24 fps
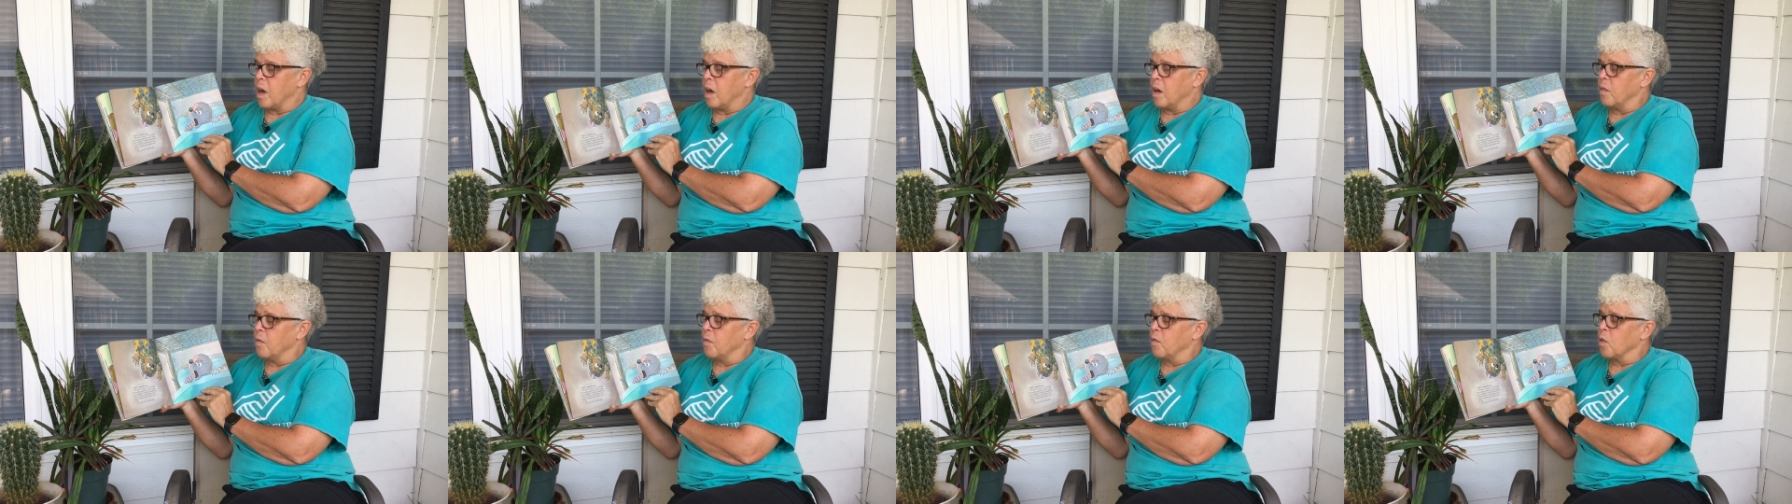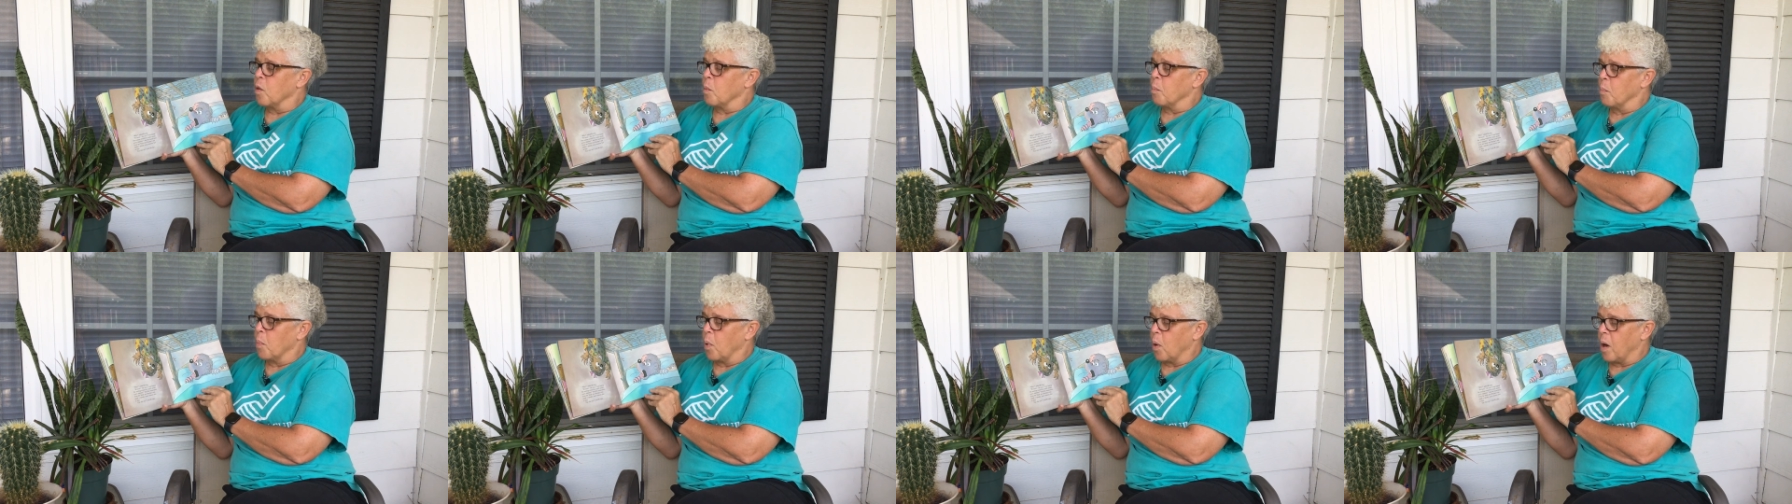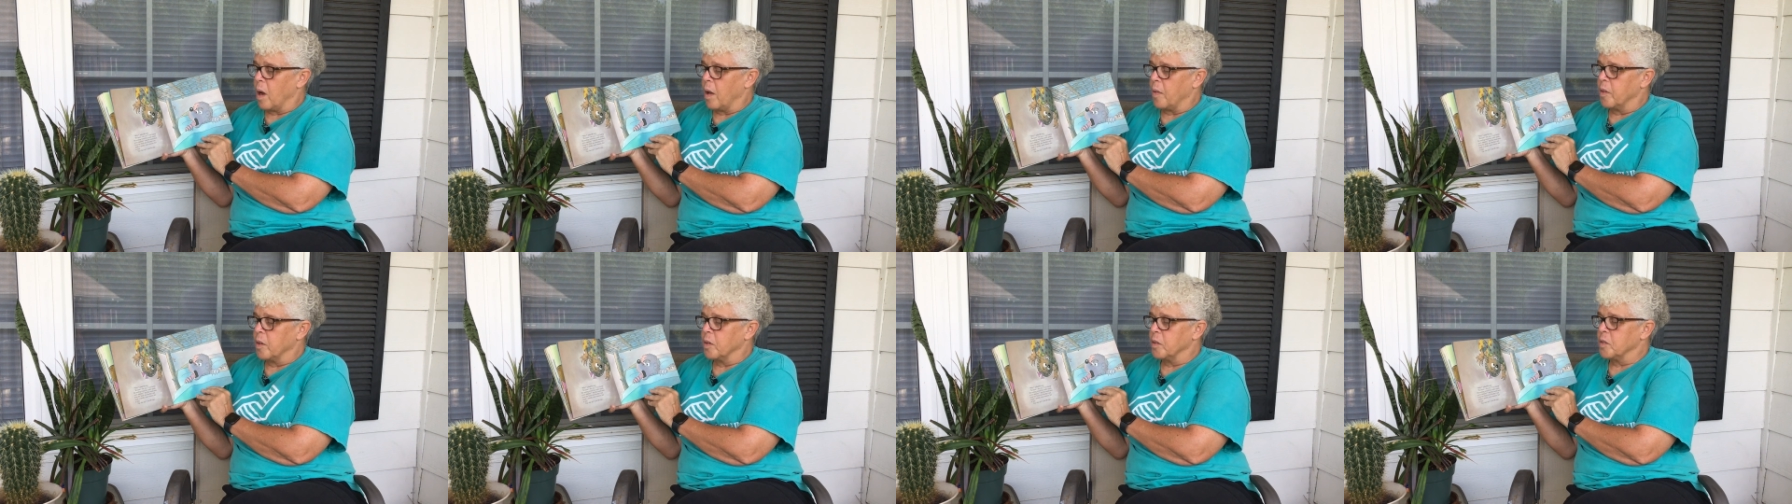over
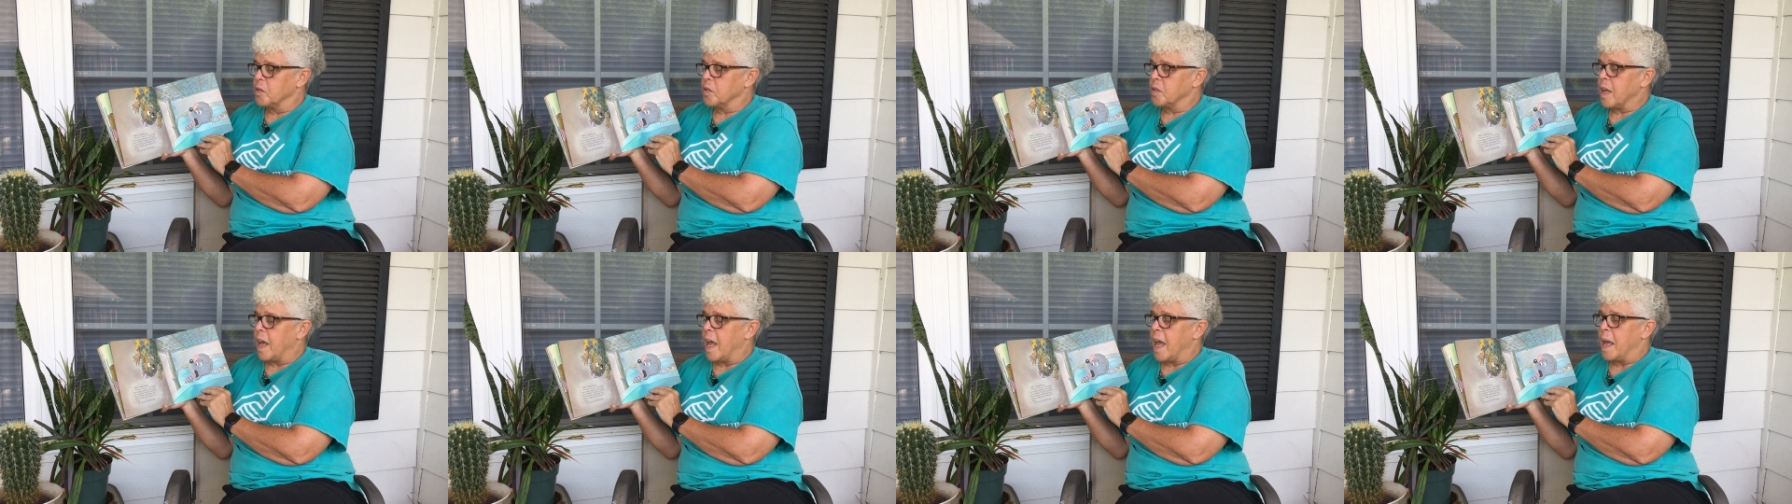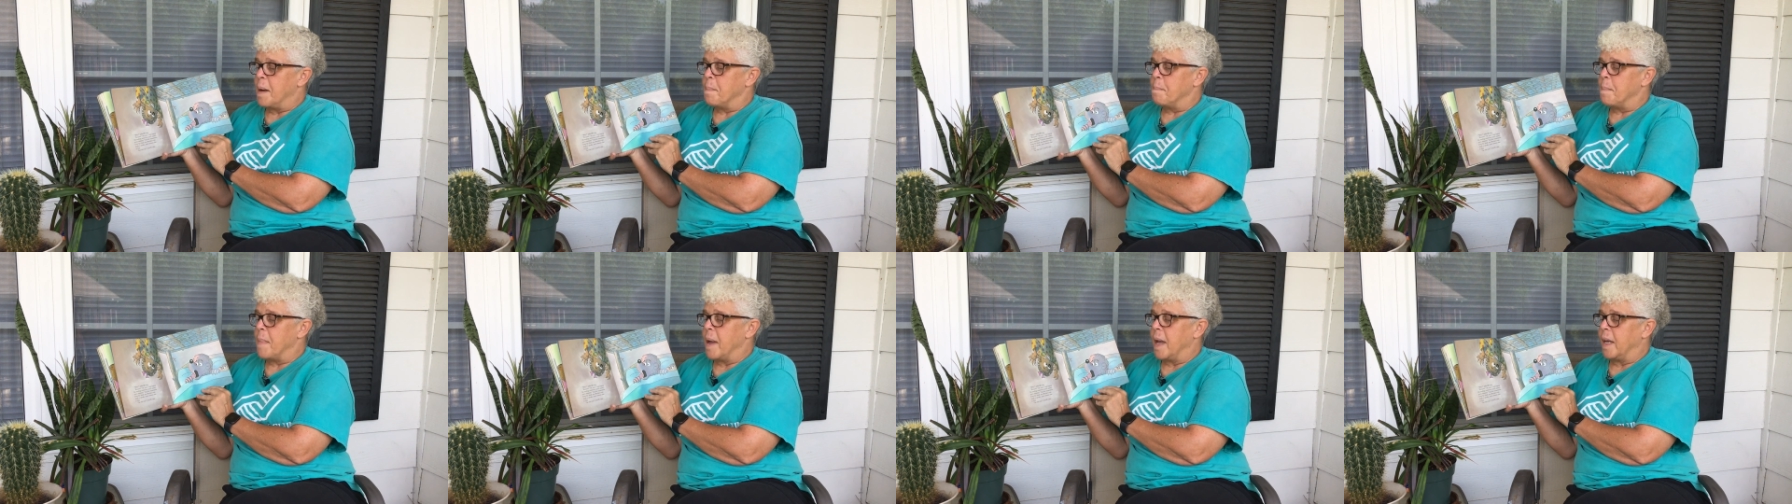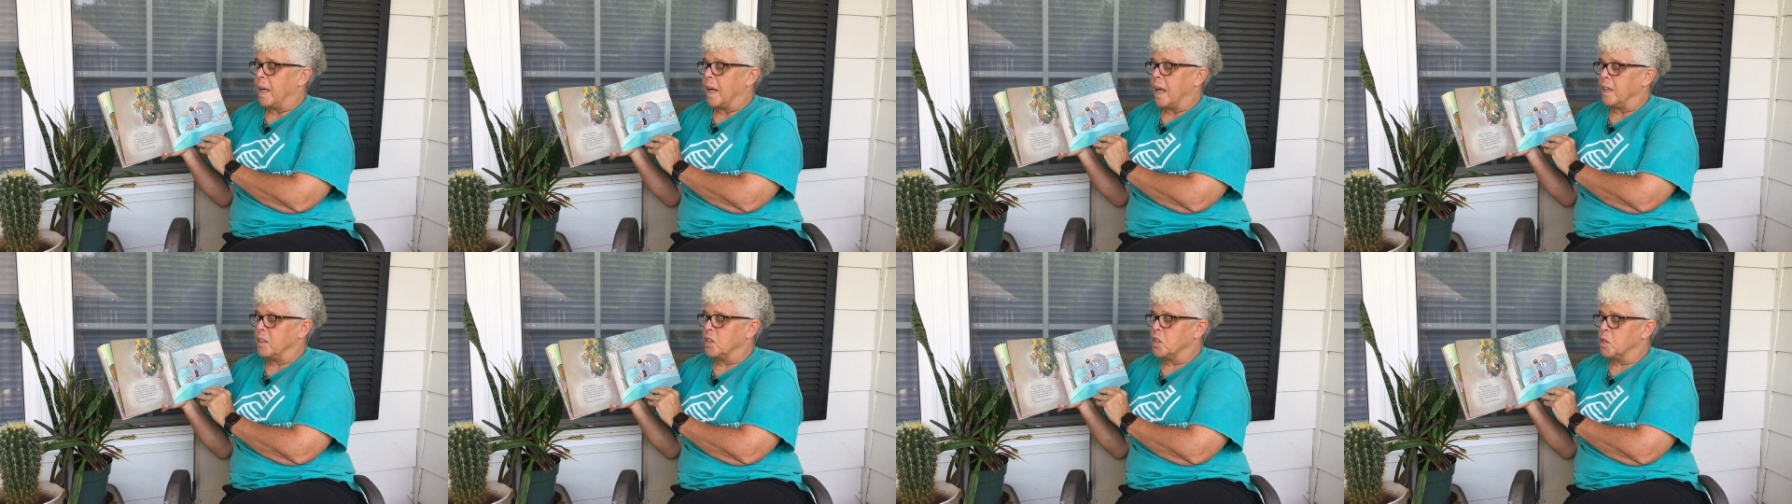Brothers and
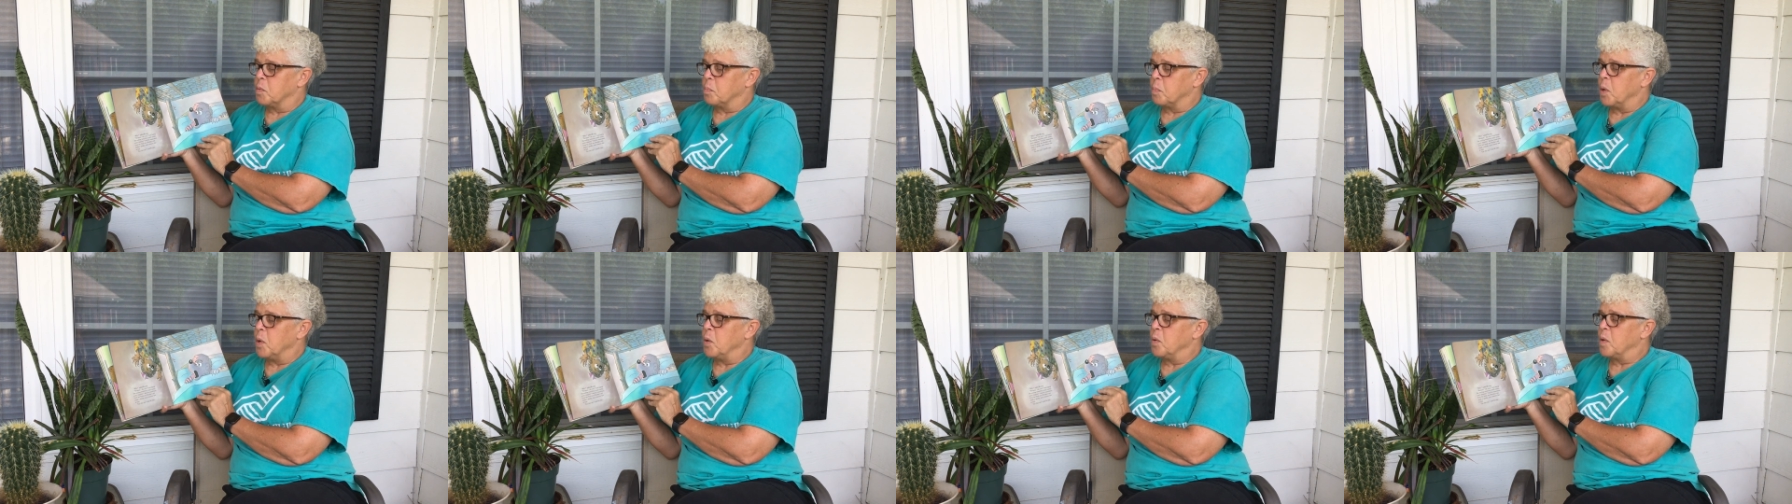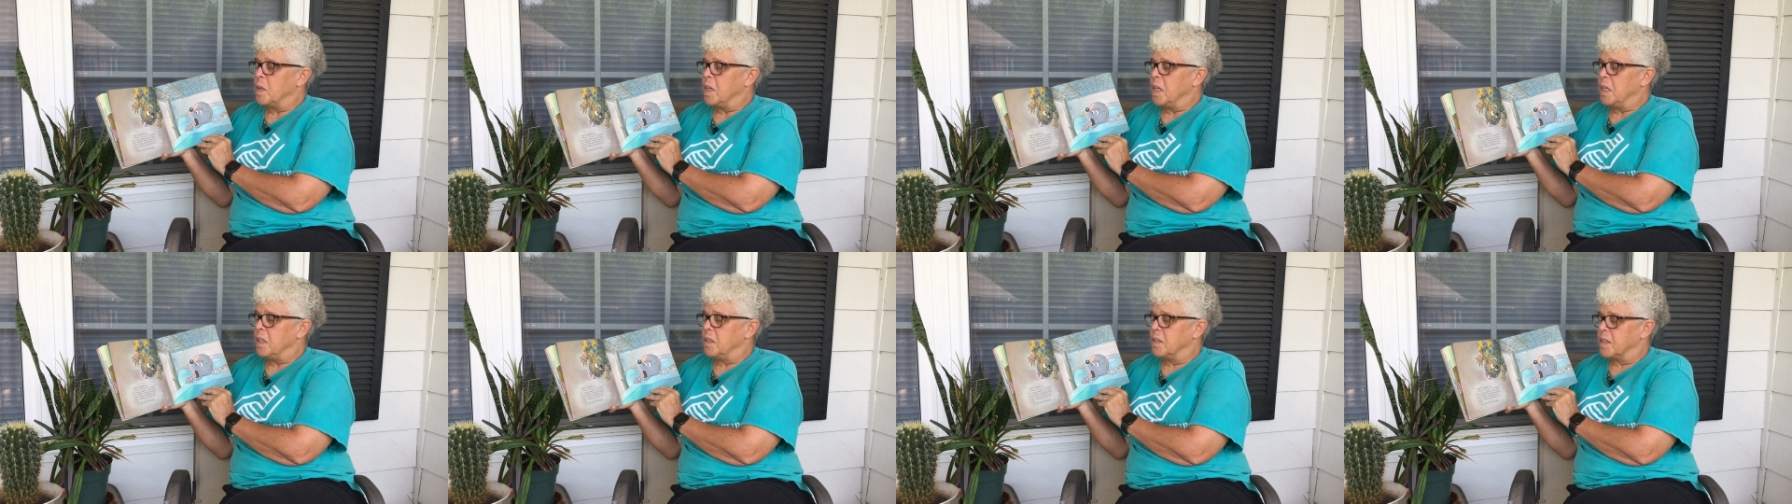made a spooky,